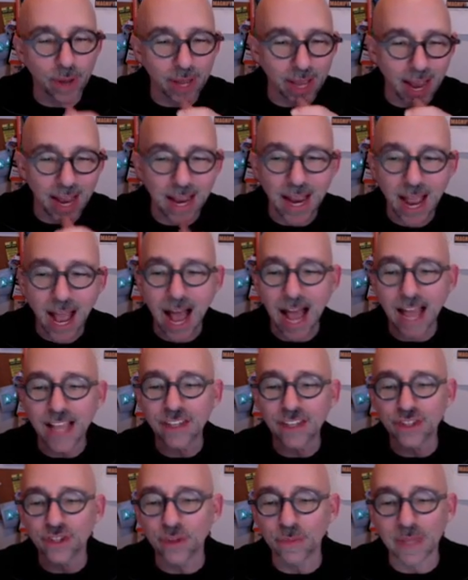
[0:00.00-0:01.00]
way, I
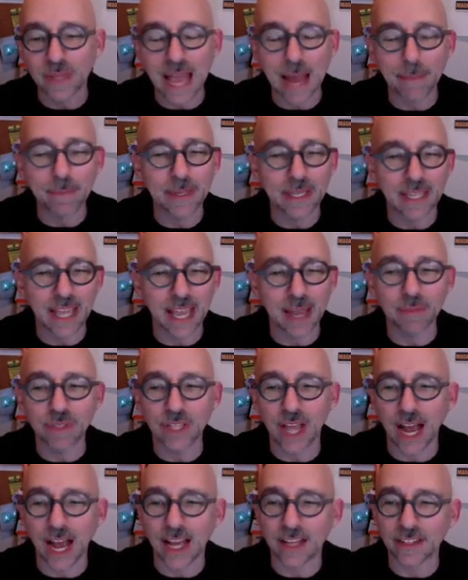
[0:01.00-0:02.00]
assume the Epic Games
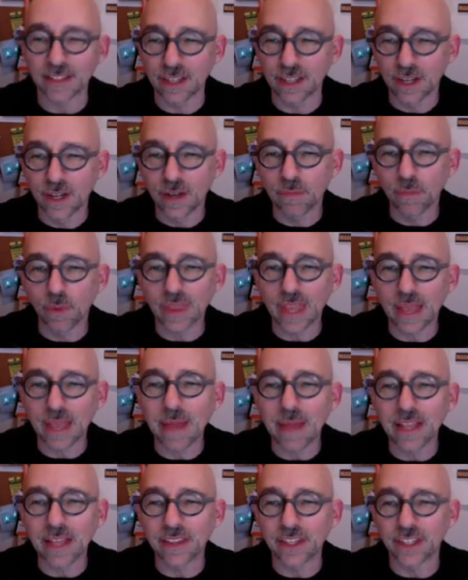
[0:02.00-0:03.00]
guys, when they
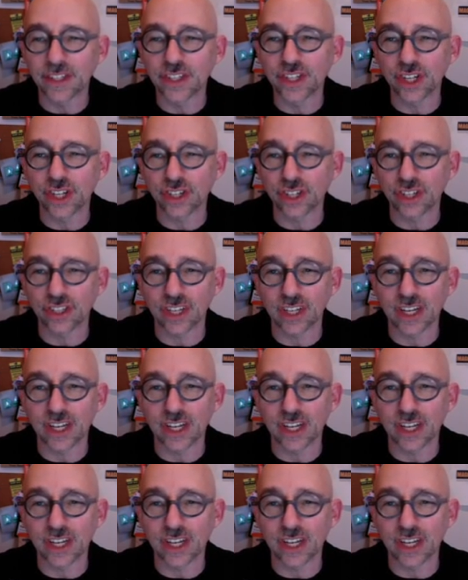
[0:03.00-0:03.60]
made the decision